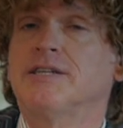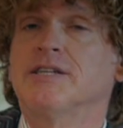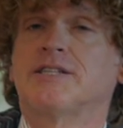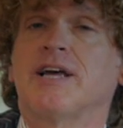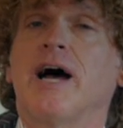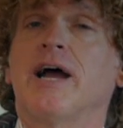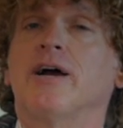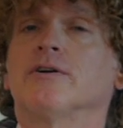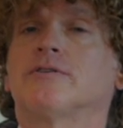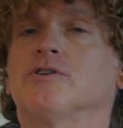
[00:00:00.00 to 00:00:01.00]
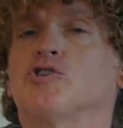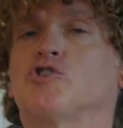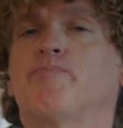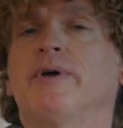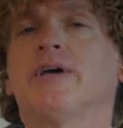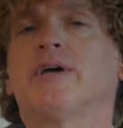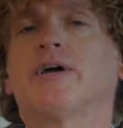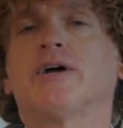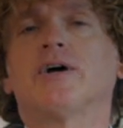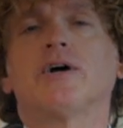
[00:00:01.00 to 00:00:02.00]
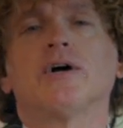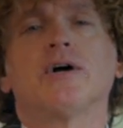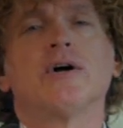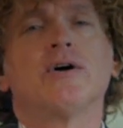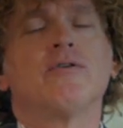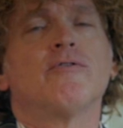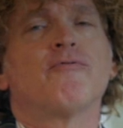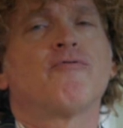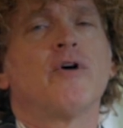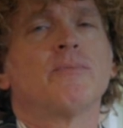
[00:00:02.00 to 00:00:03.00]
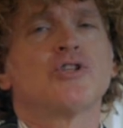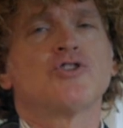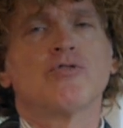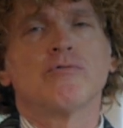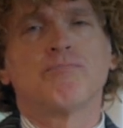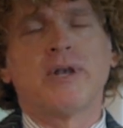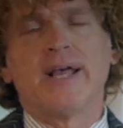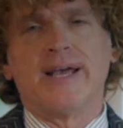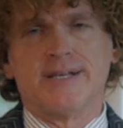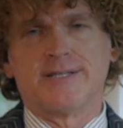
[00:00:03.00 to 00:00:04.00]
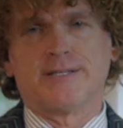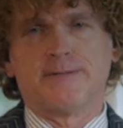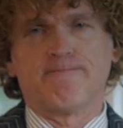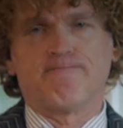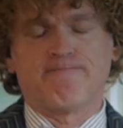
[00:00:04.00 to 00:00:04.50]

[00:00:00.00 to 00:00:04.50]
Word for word: desire to speak from a certain place.